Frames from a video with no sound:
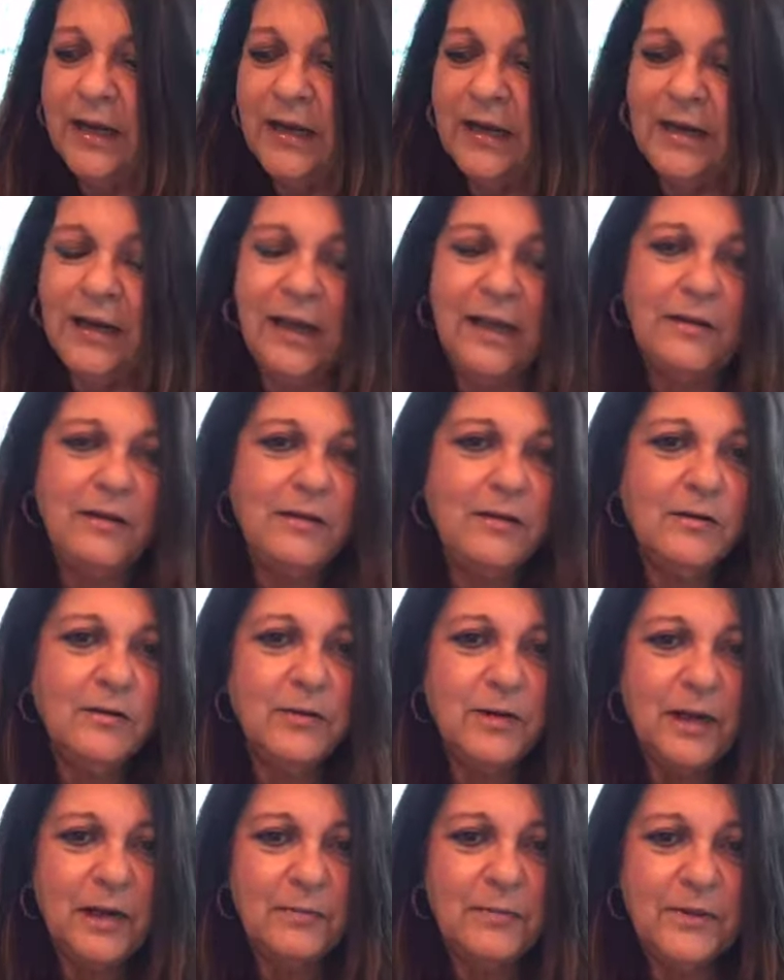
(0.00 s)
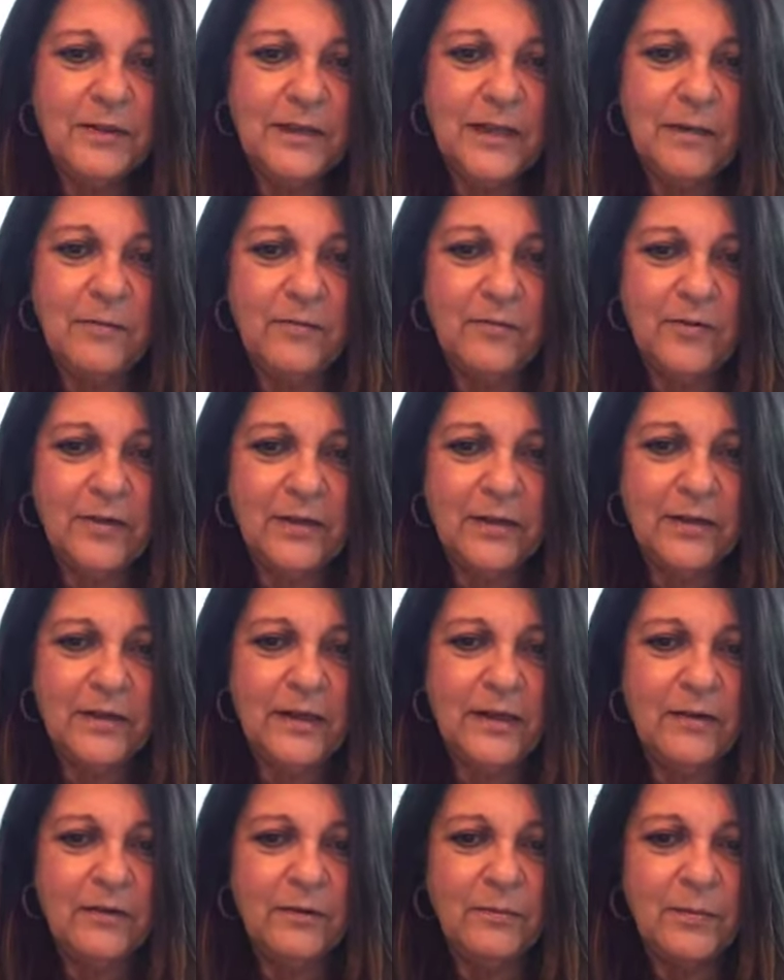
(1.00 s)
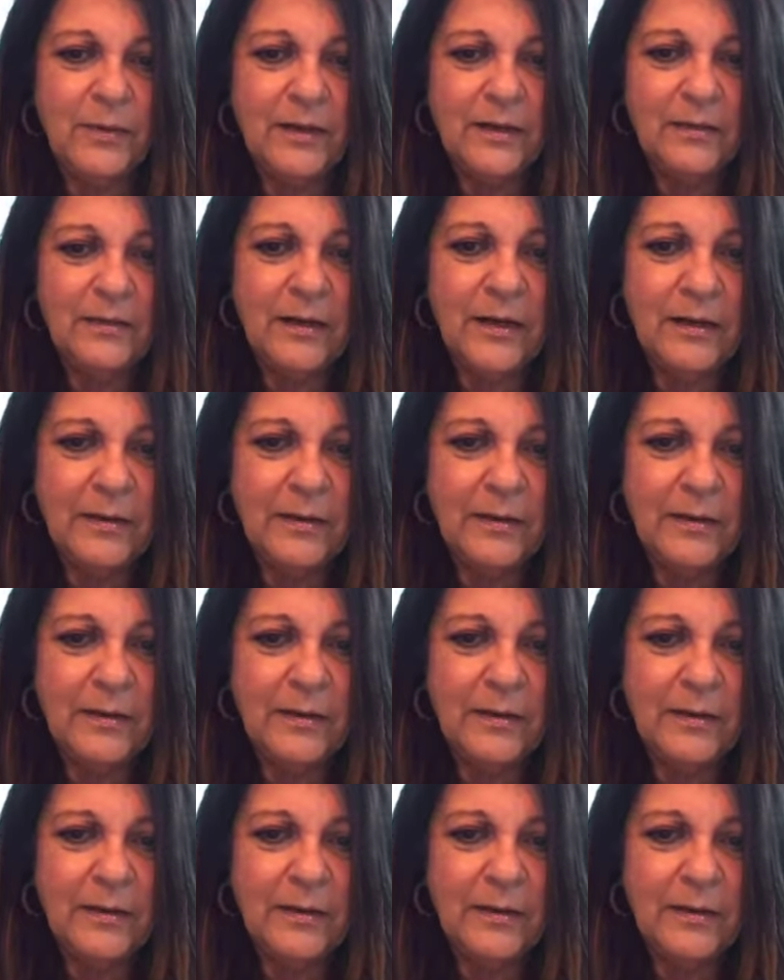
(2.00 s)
And I could look up the name of it later, but